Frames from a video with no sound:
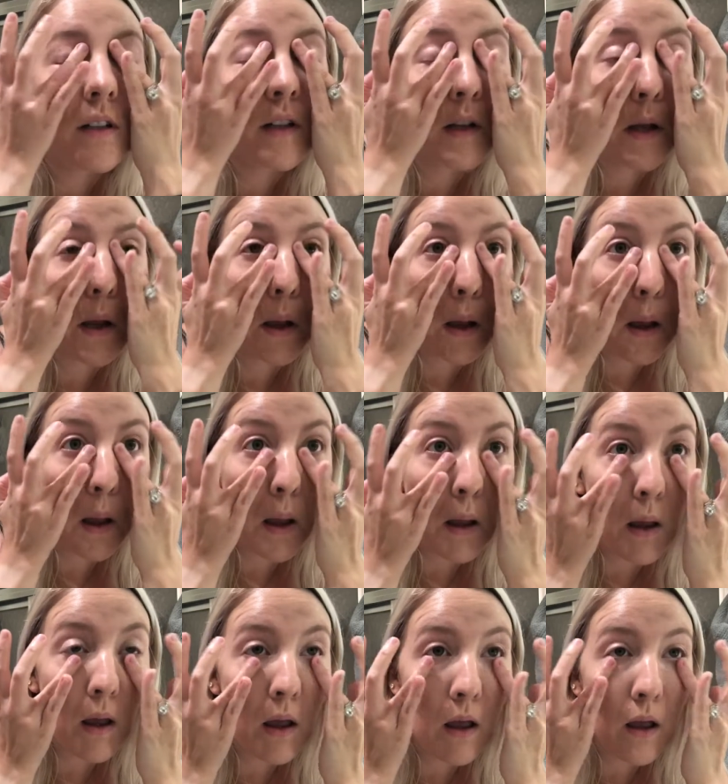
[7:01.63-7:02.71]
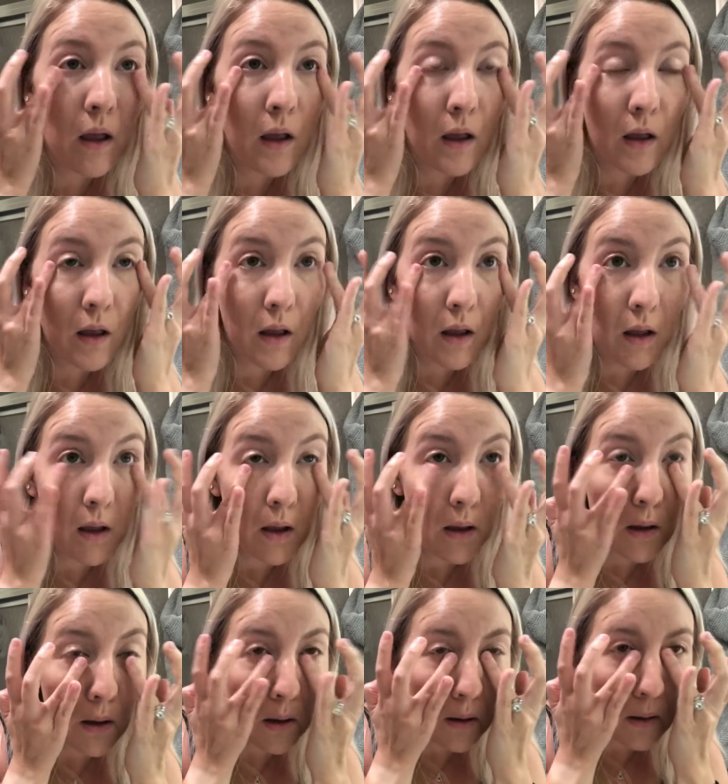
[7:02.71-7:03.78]

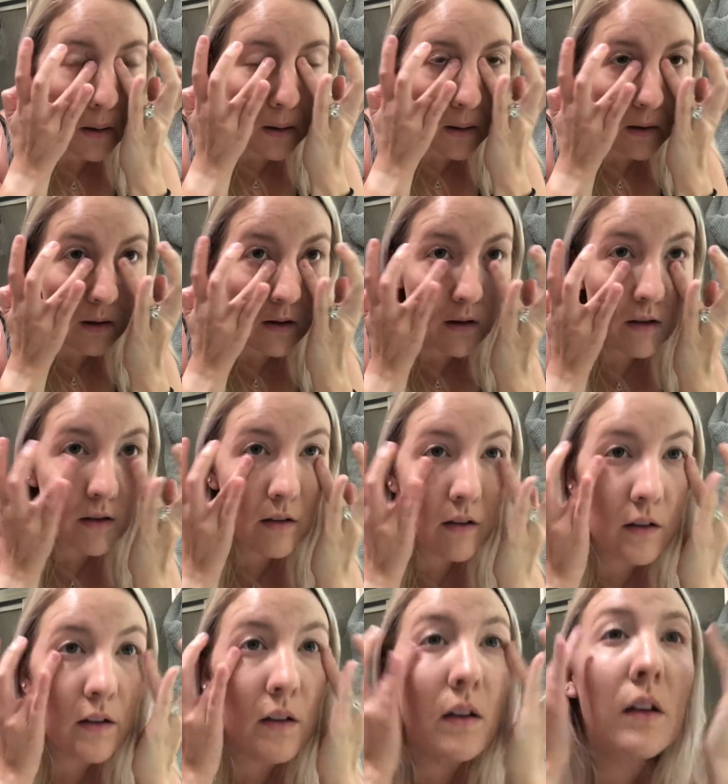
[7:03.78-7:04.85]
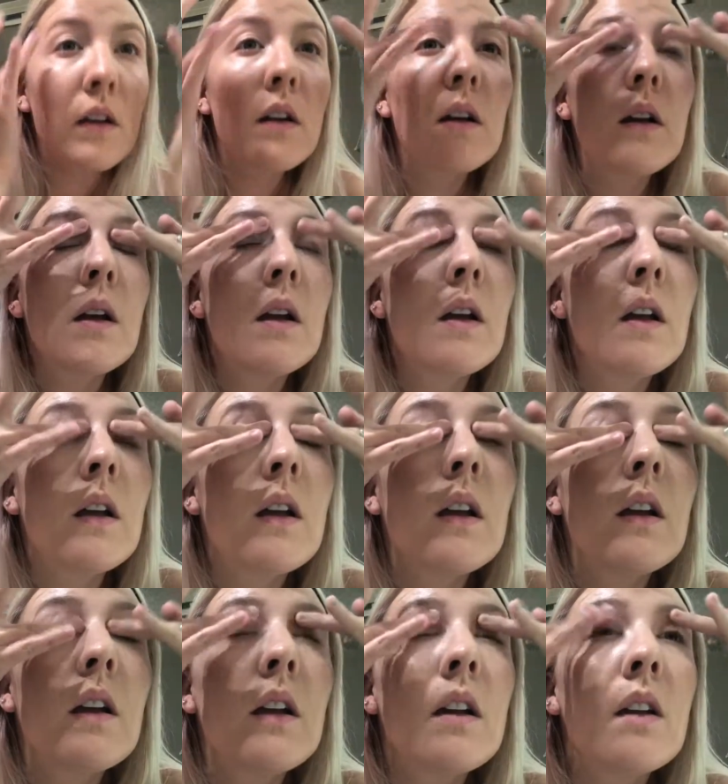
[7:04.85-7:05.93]
Nobody speaks.